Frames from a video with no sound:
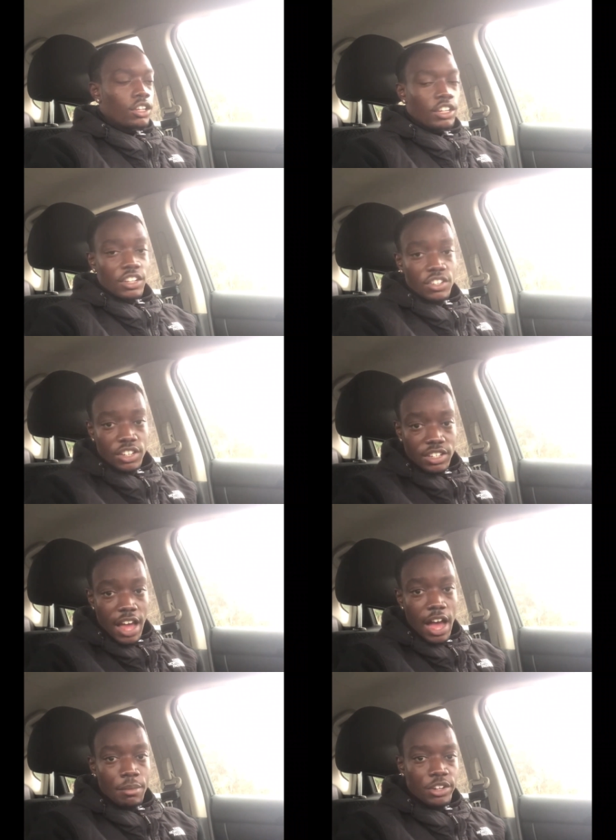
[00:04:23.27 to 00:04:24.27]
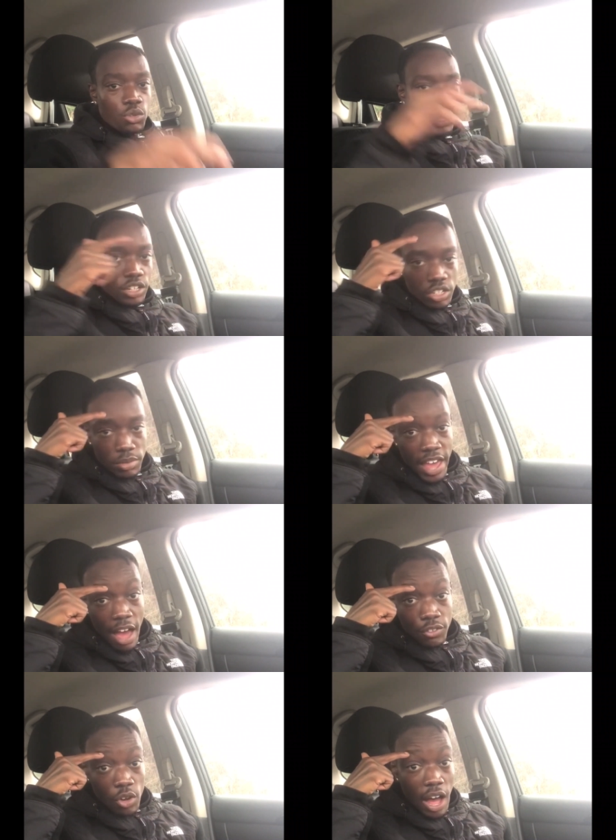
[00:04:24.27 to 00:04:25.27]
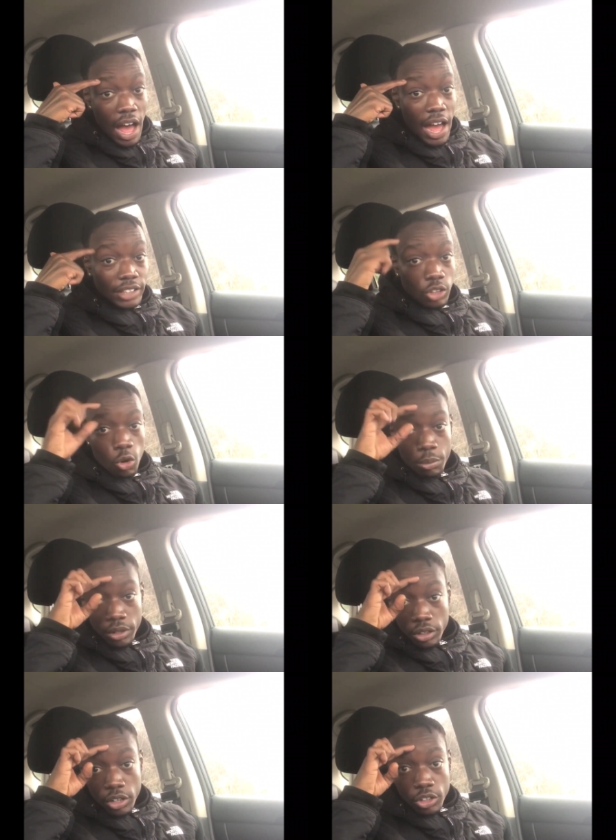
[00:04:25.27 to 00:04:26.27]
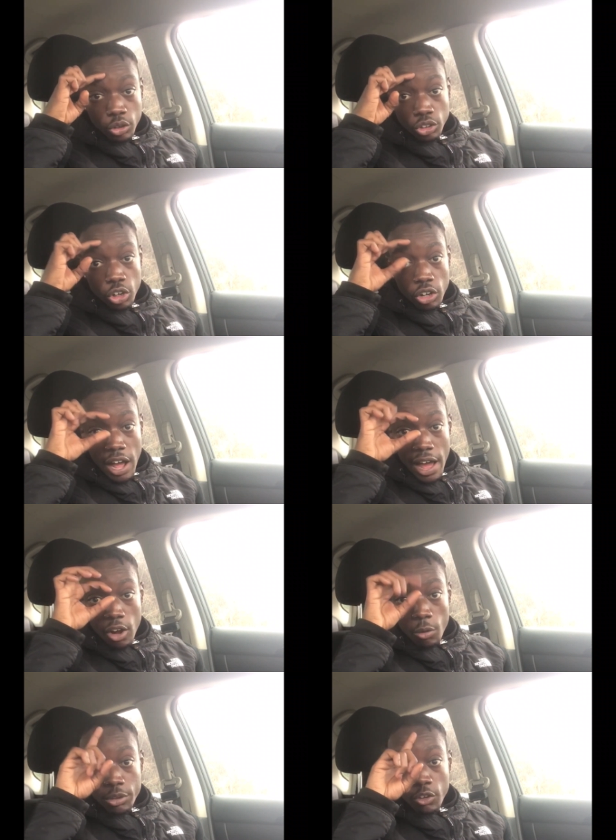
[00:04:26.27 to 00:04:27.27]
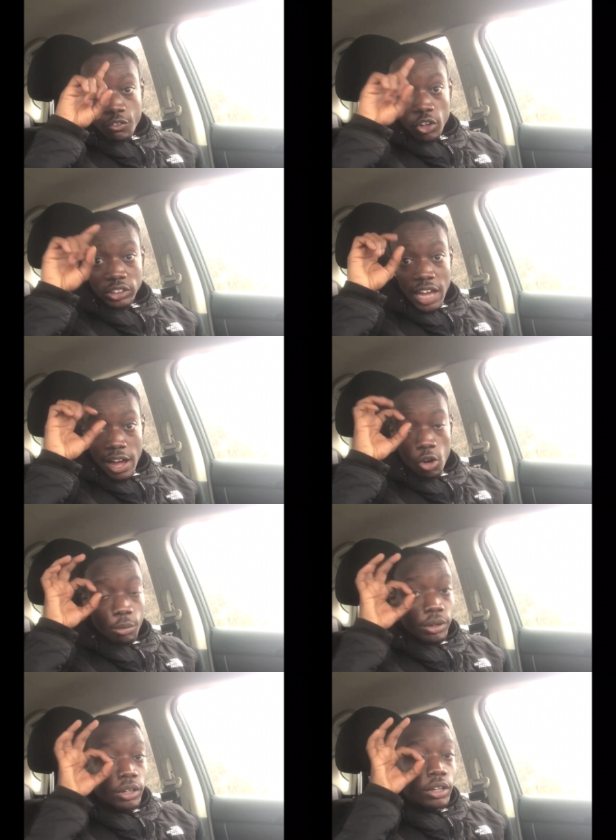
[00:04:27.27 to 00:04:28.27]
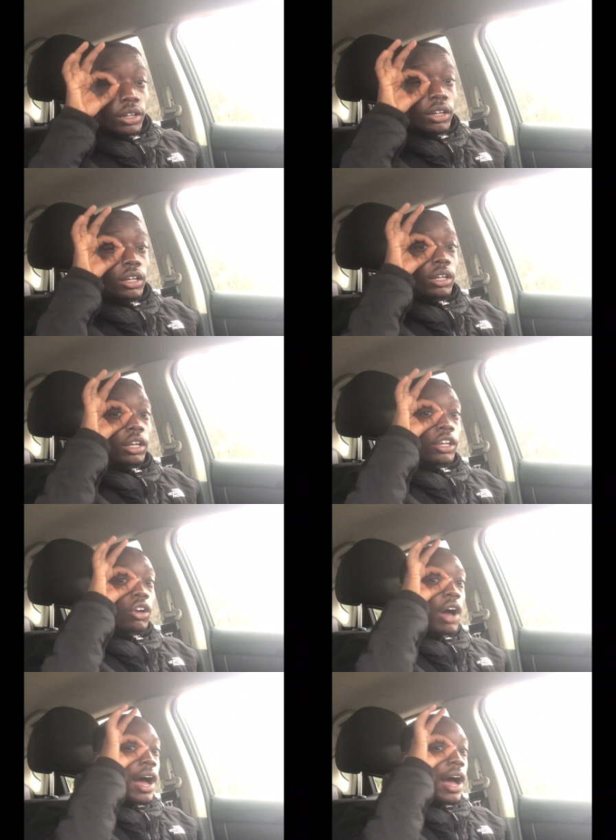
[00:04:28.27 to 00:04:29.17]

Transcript: this is the time that you need to just be having your eyes open, your third eye open, your first eye open, and your